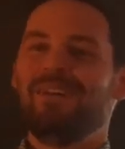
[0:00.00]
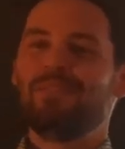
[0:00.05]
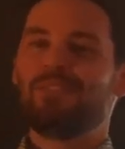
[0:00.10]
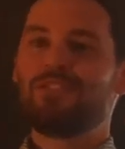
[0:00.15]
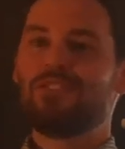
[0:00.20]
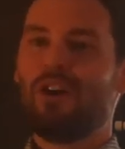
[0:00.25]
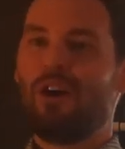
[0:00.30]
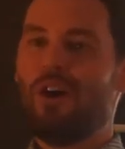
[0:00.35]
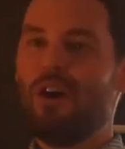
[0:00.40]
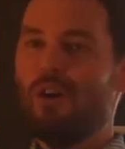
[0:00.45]

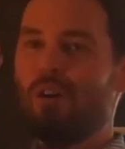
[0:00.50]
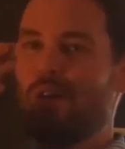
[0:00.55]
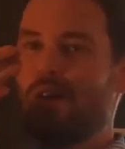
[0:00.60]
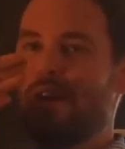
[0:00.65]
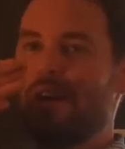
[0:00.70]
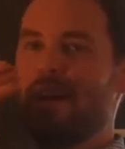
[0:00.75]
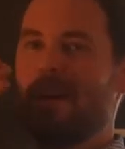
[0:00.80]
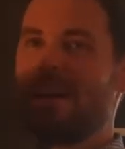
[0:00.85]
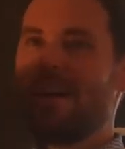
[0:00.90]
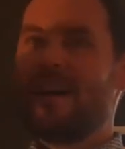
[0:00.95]
So
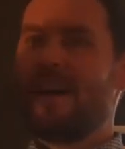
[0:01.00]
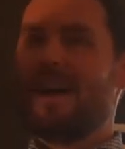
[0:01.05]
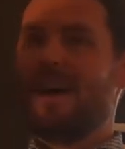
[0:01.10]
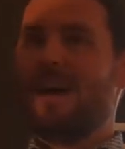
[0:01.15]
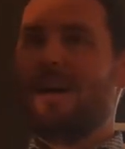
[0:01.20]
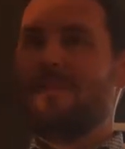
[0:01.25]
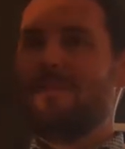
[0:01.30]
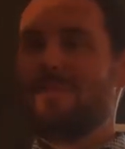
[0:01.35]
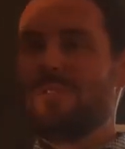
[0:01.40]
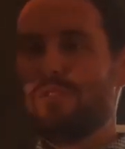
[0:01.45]

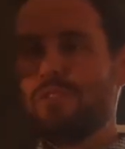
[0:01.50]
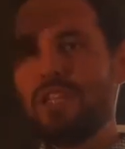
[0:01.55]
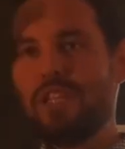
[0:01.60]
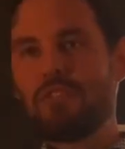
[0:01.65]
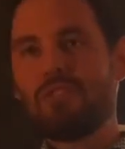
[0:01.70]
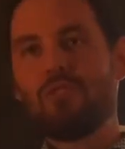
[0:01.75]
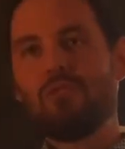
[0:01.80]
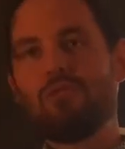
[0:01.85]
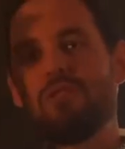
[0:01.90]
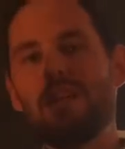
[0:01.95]
you
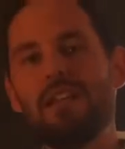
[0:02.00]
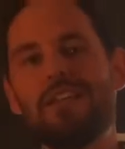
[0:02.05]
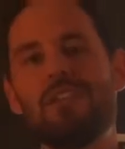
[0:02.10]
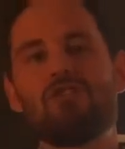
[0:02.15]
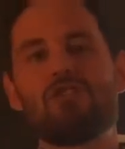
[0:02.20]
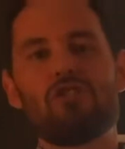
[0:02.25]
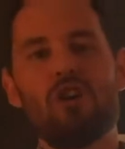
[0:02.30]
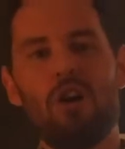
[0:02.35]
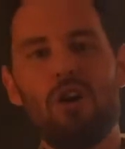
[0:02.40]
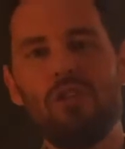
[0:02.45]
need to really
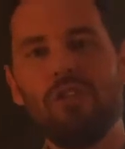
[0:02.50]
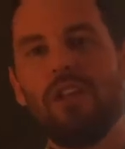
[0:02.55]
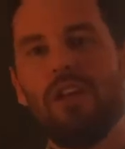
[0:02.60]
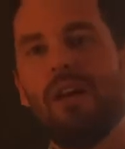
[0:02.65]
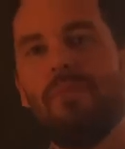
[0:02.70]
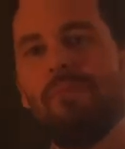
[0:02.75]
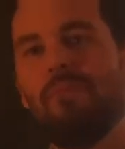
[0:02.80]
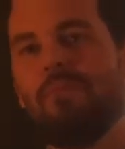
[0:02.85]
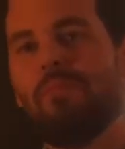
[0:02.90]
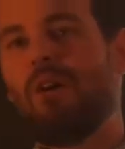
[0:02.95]
show
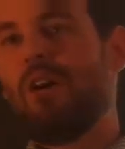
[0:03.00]
them,